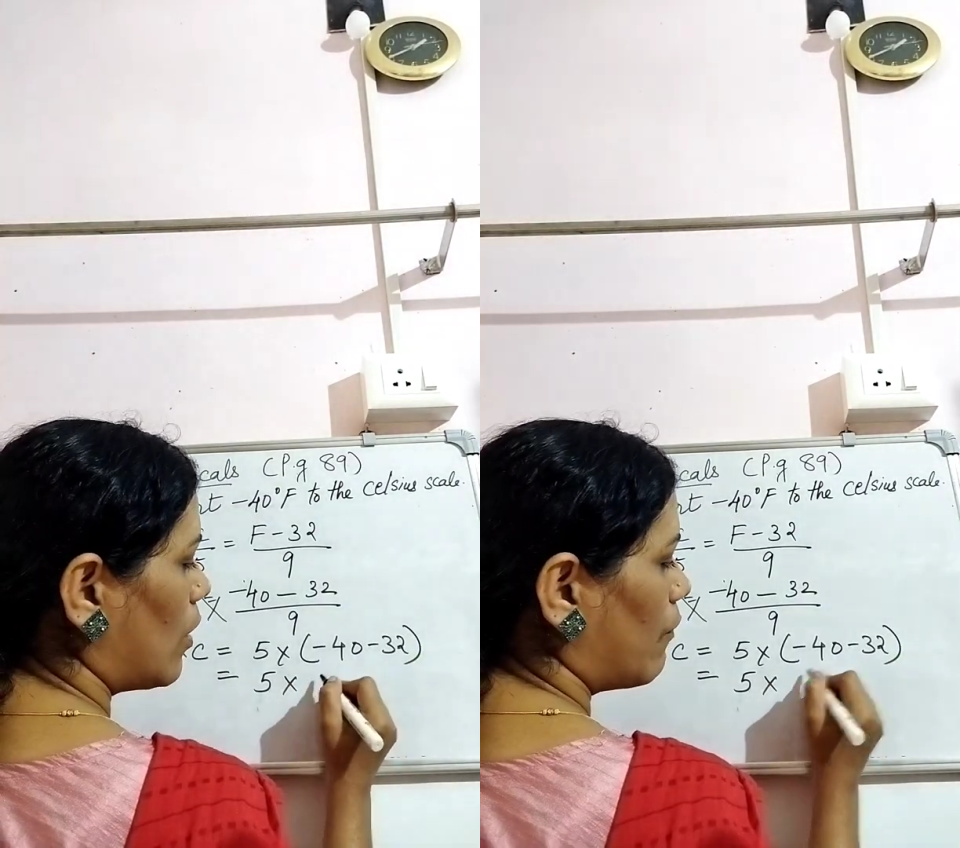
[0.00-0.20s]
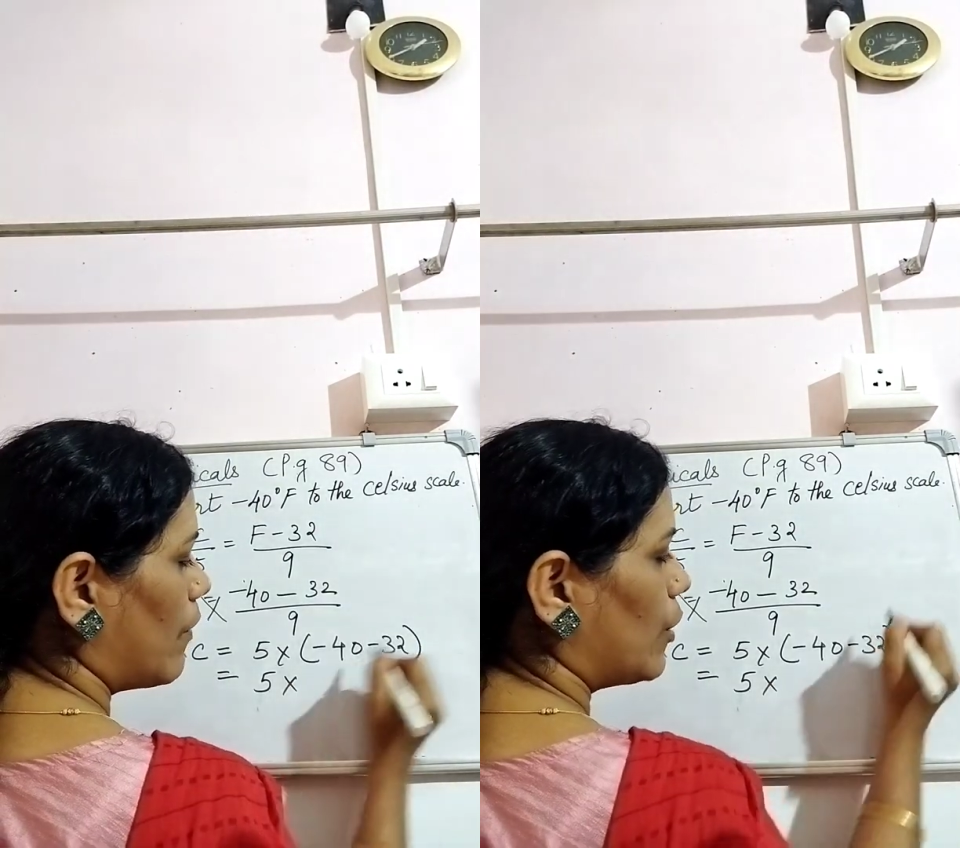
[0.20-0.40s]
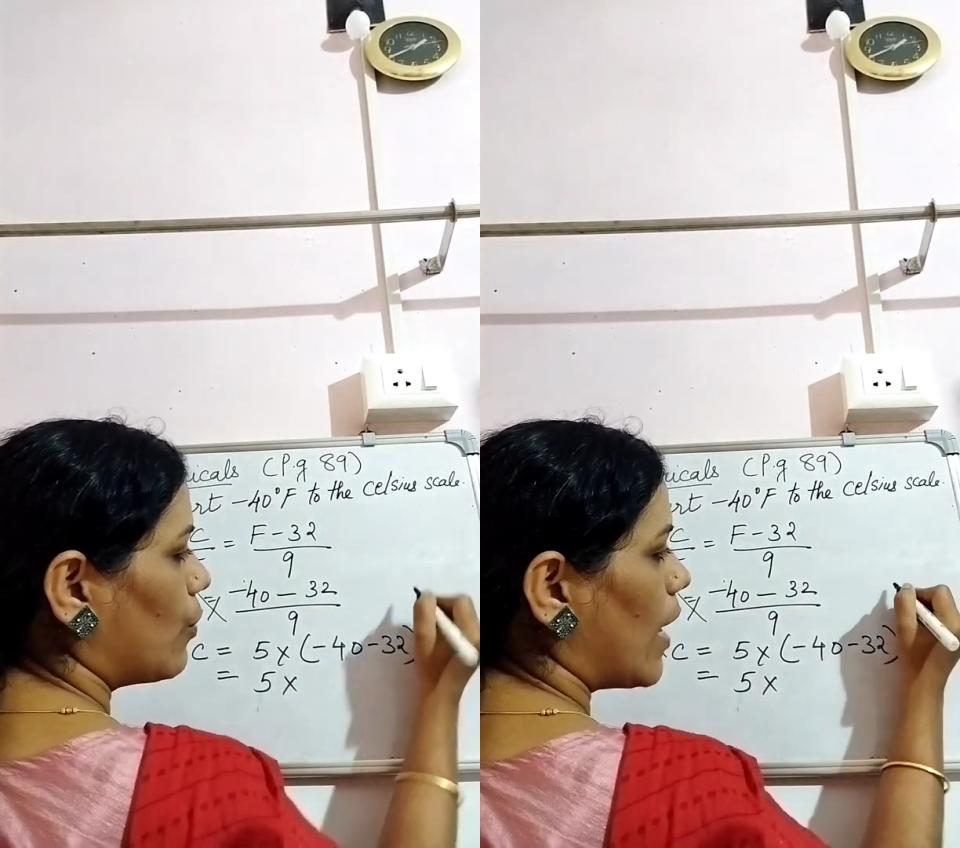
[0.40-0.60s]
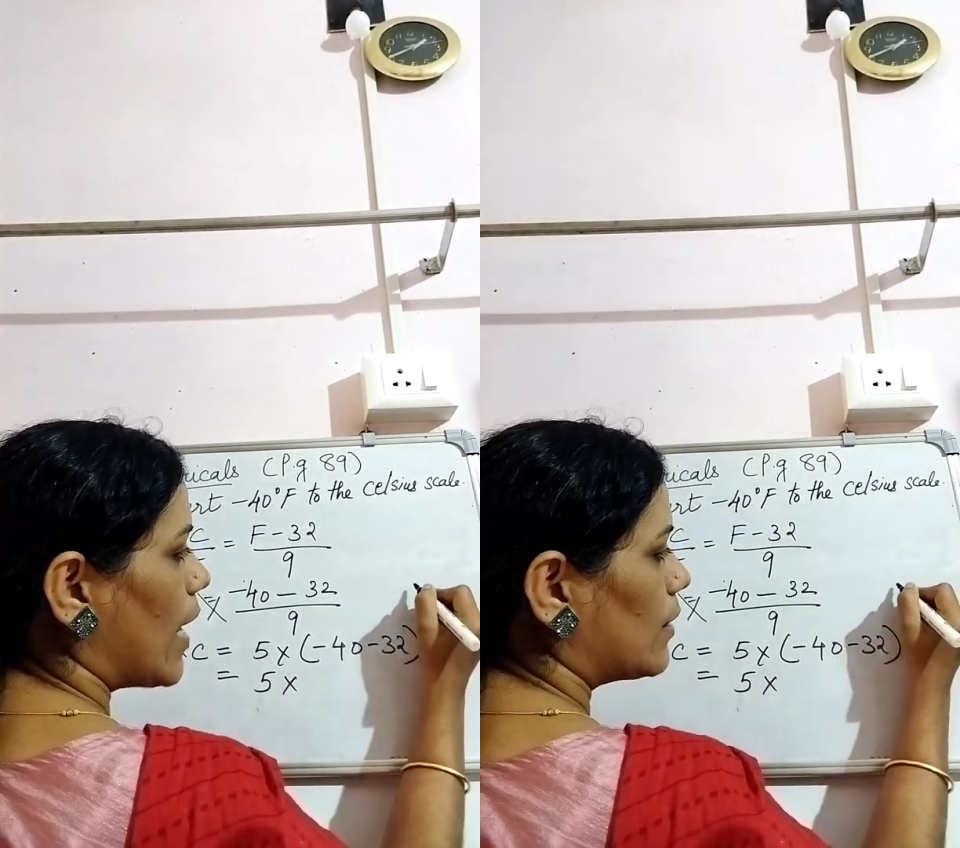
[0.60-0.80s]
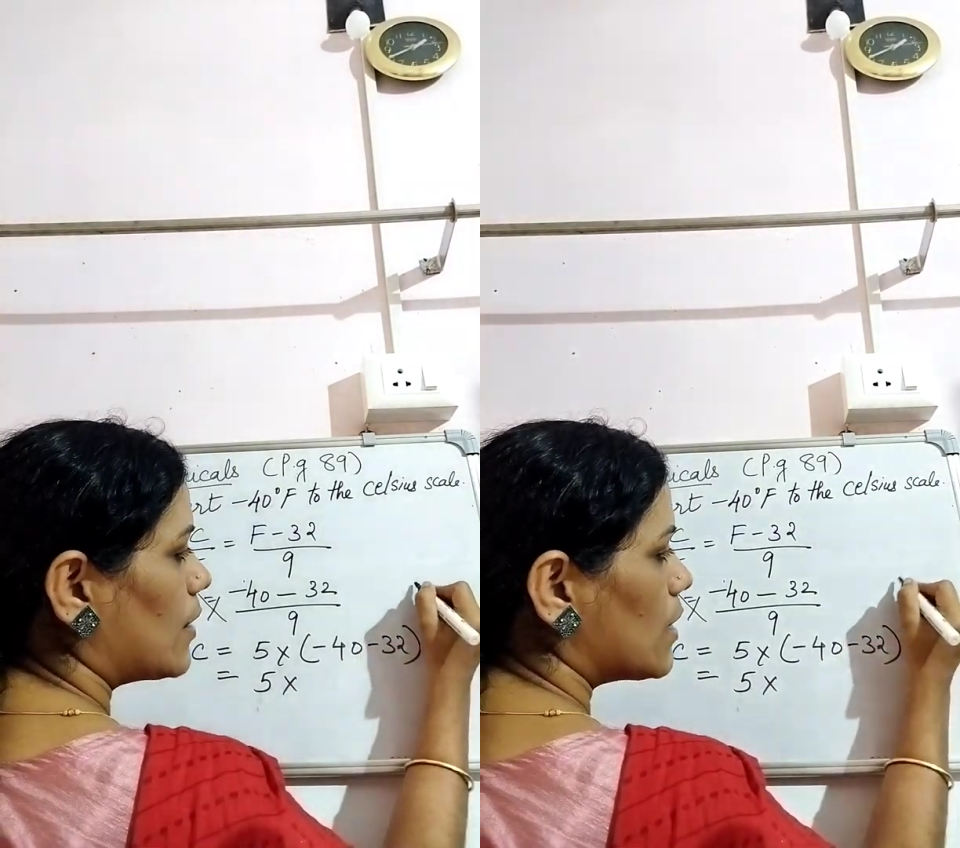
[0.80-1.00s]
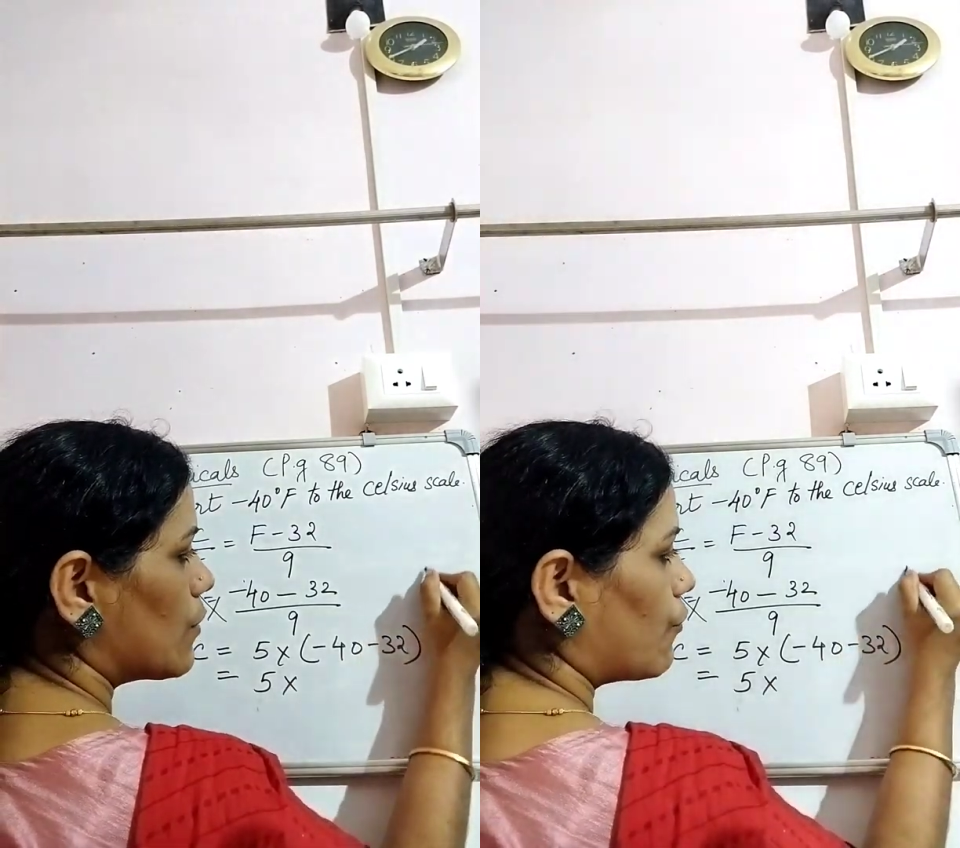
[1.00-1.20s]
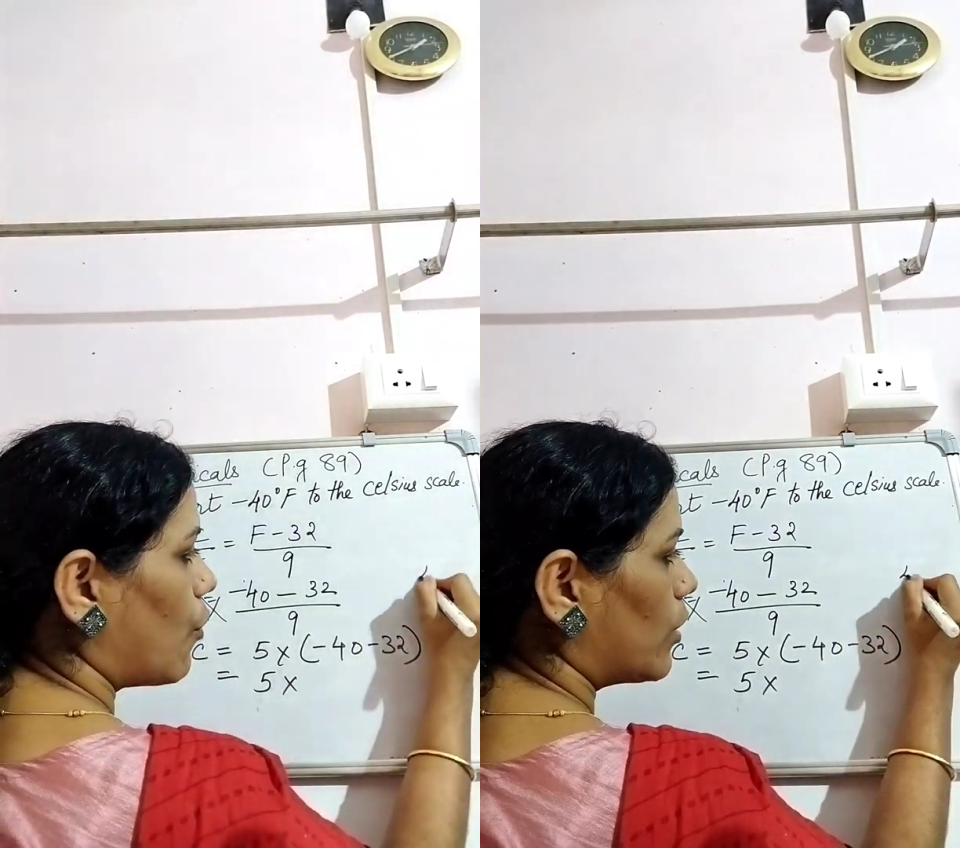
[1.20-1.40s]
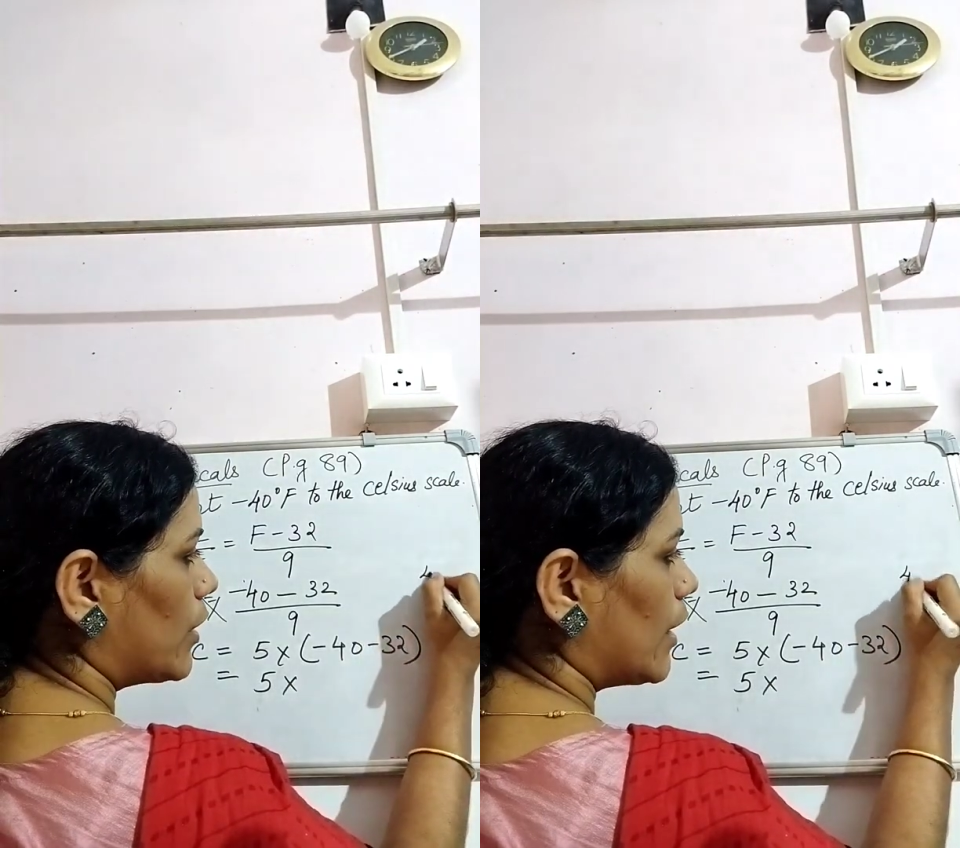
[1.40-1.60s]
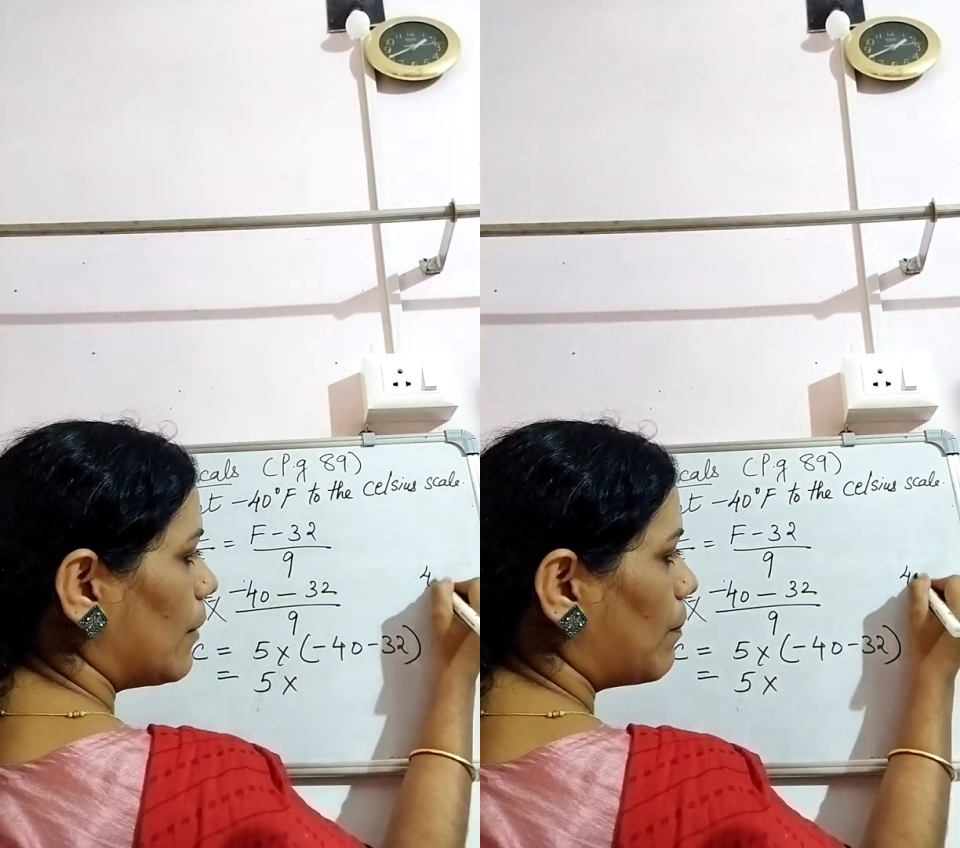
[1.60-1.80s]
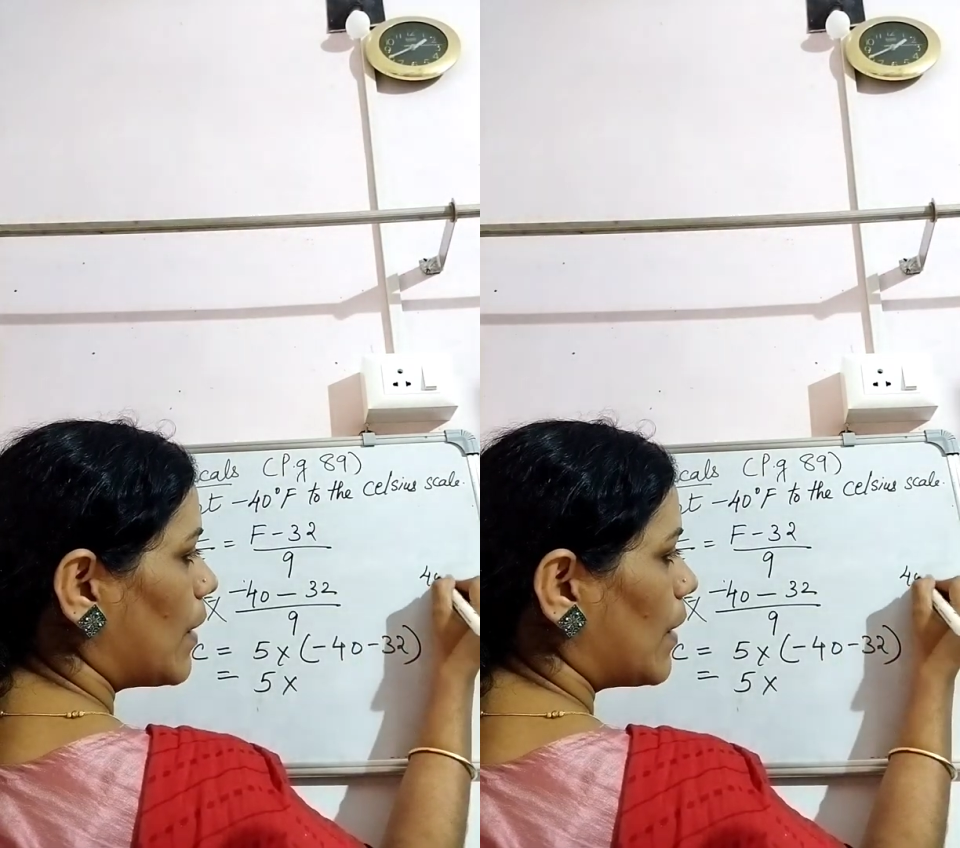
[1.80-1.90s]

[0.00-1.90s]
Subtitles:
when you add this 40